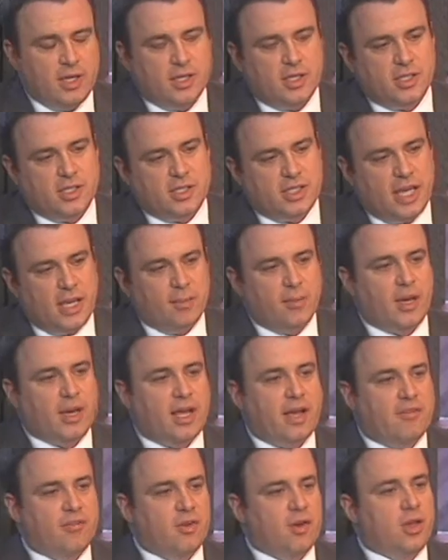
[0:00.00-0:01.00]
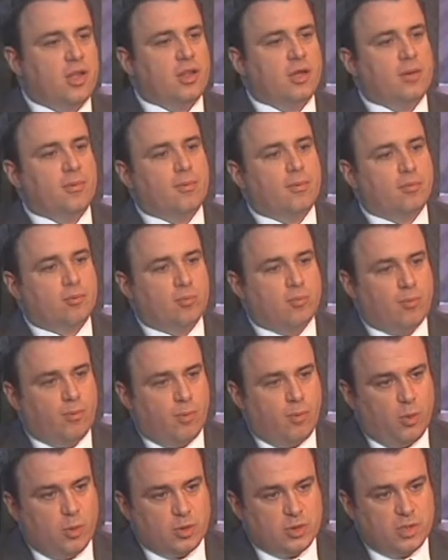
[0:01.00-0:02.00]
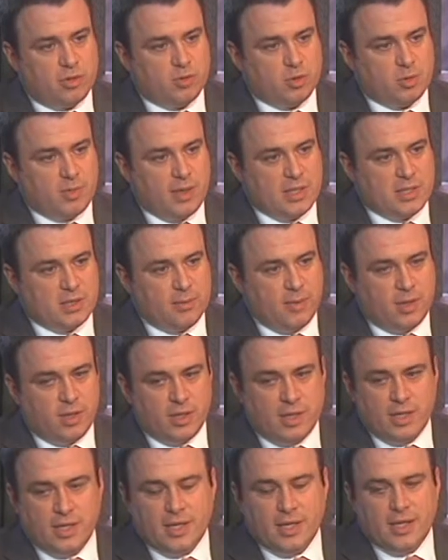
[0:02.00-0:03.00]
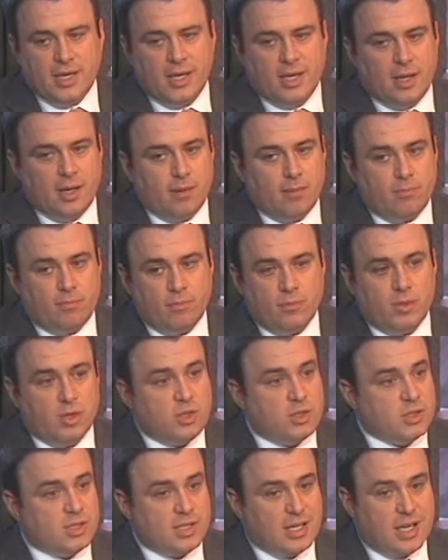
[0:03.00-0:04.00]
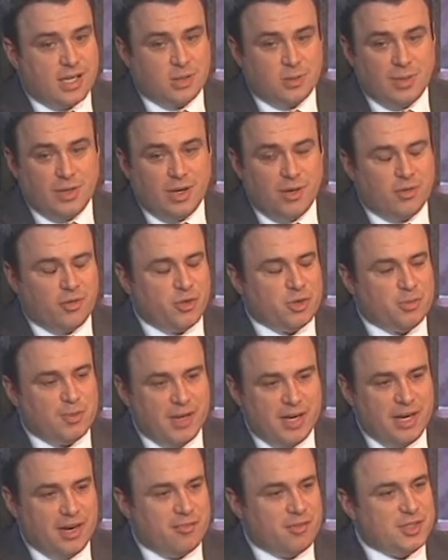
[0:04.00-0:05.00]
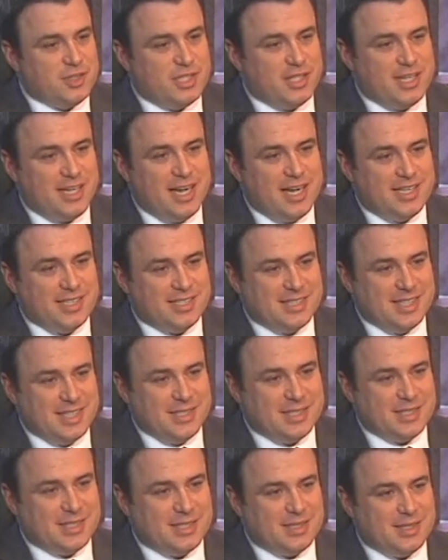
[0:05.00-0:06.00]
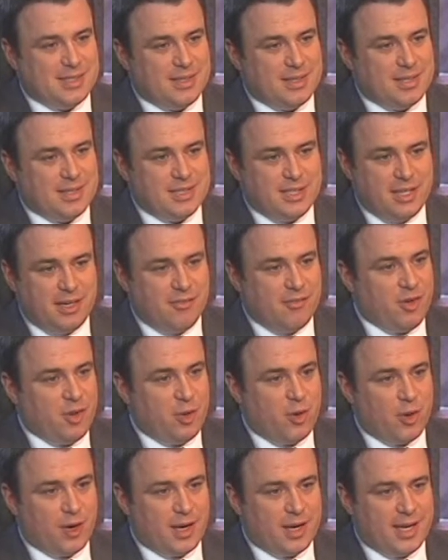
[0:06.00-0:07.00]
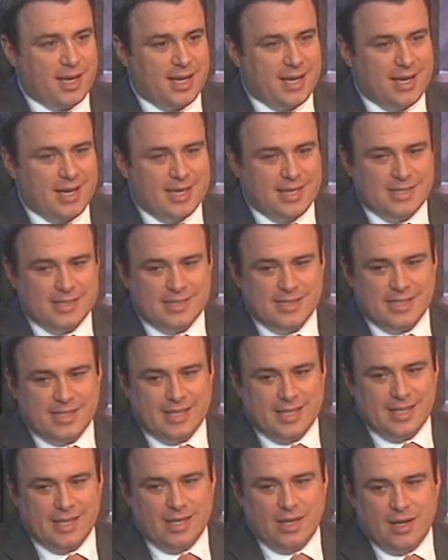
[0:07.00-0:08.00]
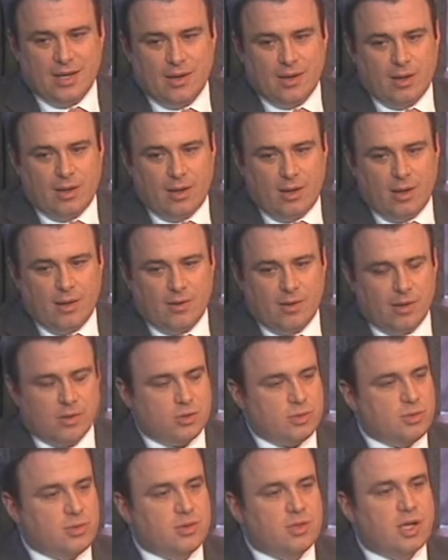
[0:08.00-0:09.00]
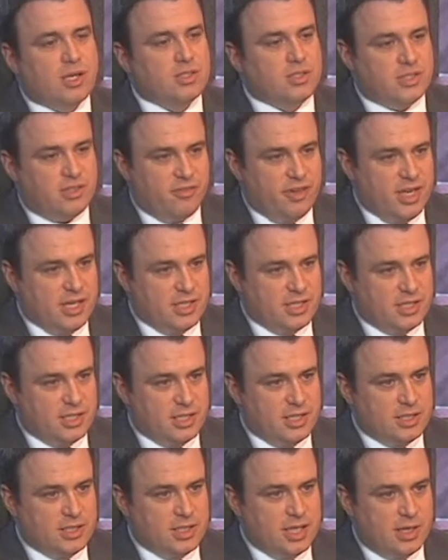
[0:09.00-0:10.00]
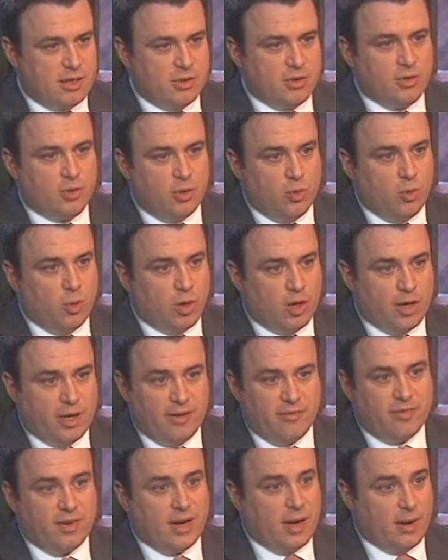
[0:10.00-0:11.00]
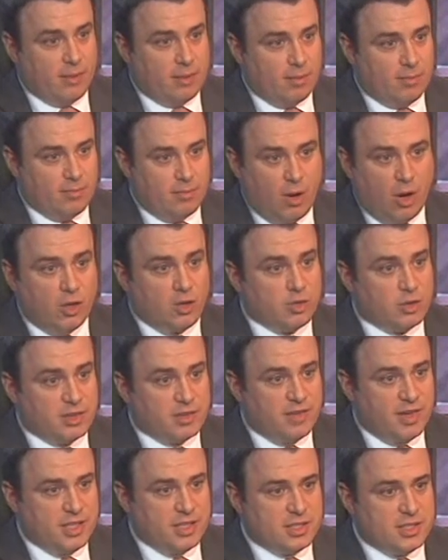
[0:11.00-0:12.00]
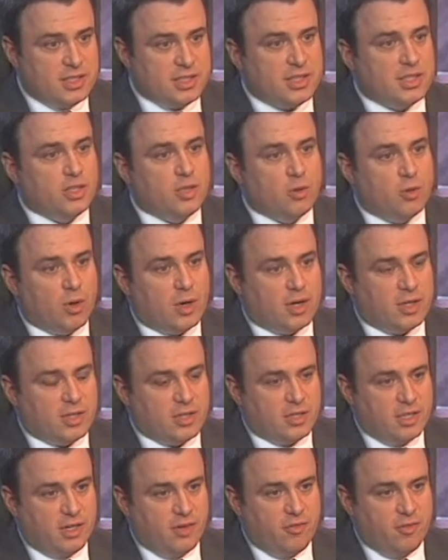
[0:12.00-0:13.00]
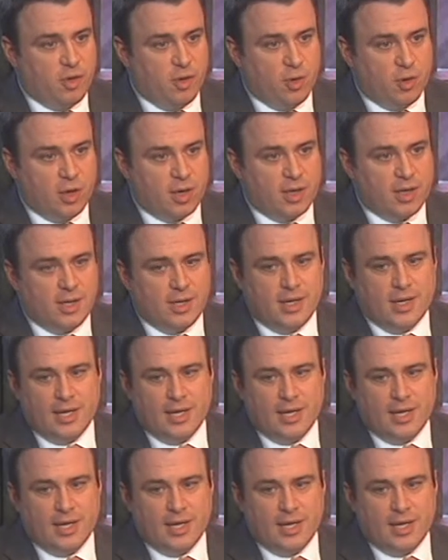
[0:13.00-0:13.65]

The state might have another portion of responsibility. As we know, there's many different city agencies. The city of New York there's dozens of agencies that do work, if not hundreds of agencies that do work in the city of New York.